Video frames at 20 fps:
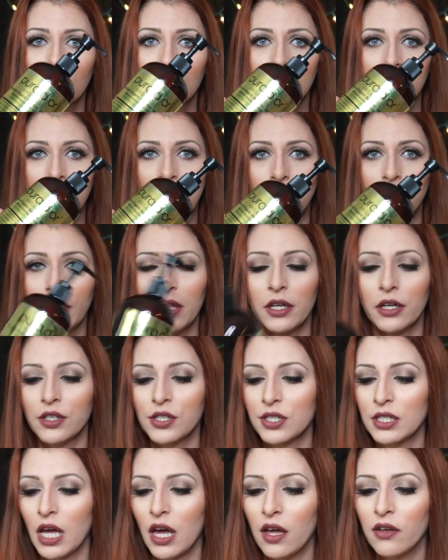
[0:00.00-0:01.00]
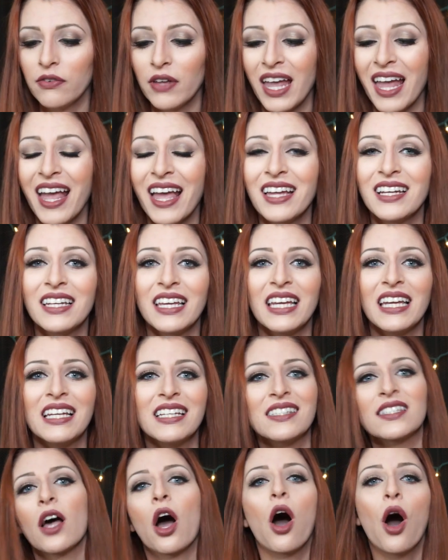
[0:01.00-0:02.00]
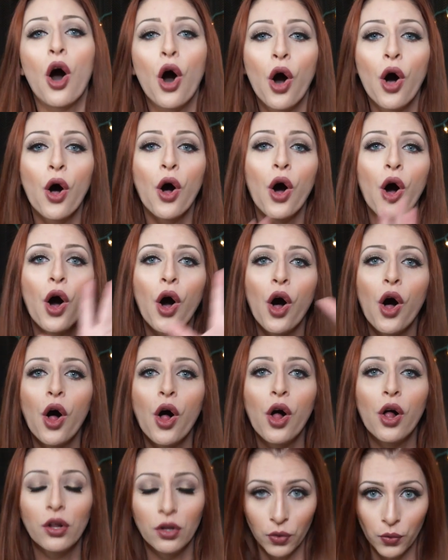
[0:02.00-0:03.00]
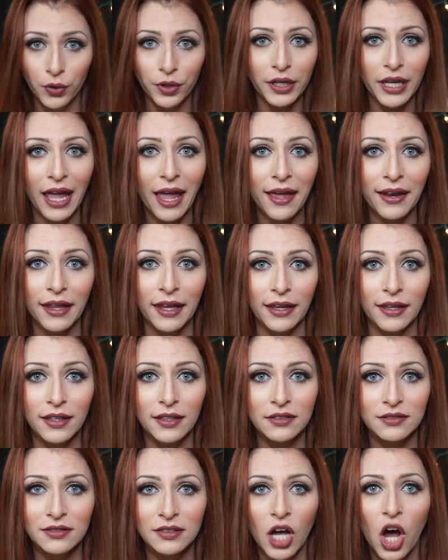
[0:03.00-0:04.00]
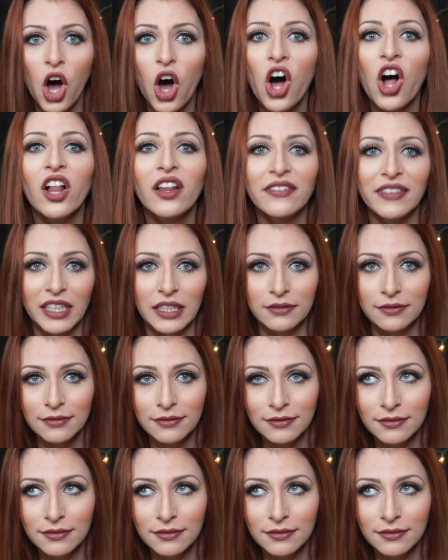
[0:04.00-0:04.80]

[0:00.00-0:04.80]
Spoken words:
sent me their stuff, and it's all organic. All of it.